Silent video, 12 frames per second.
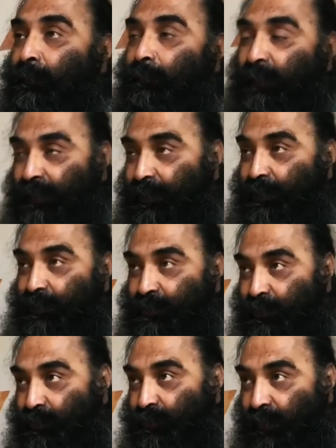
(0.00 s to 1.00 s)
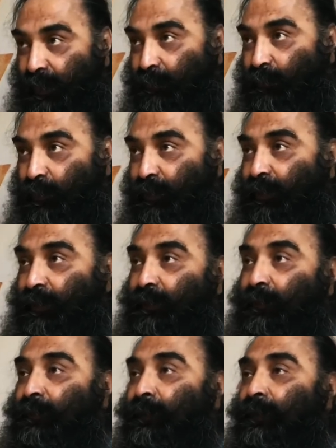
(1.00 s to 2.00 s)
Meditation is very important.
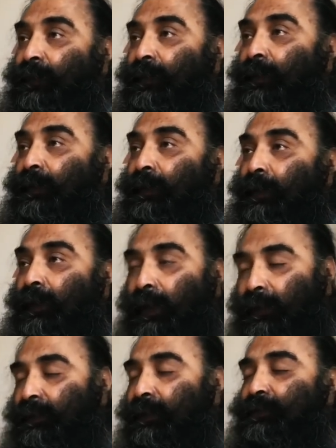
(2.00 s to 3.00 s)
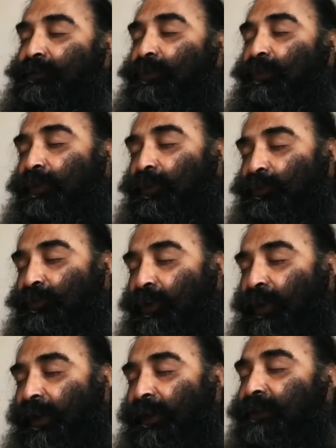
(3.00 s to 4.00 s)
At least you close
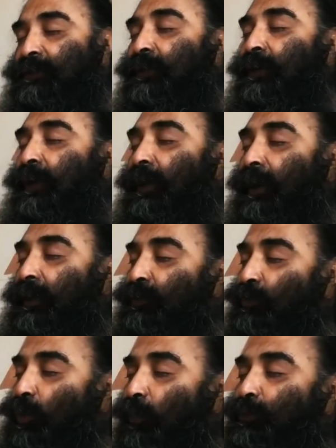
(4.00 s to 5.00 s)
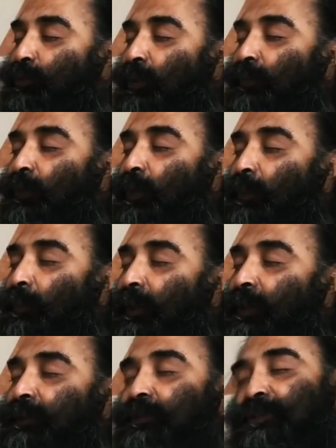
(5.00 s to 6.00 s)
your eyes and you observe your
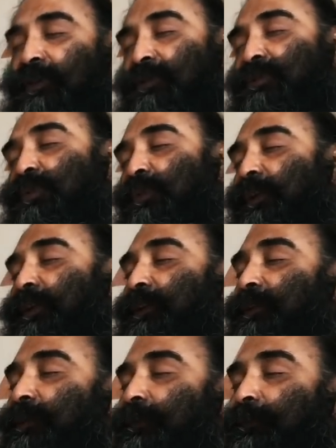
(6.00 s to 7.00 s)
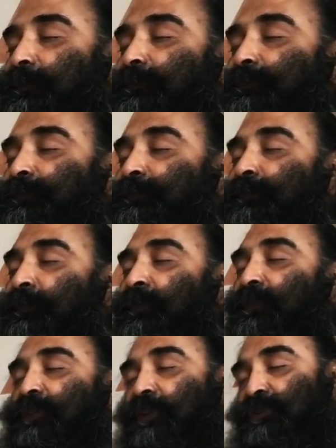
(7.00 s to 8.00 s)
breath. Just do it.
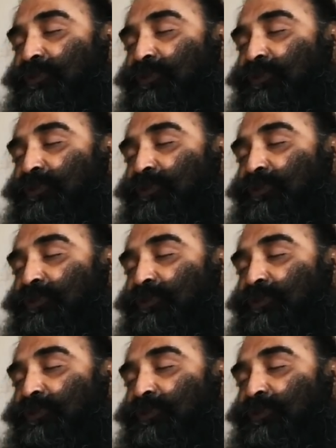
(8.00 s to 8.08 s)
Just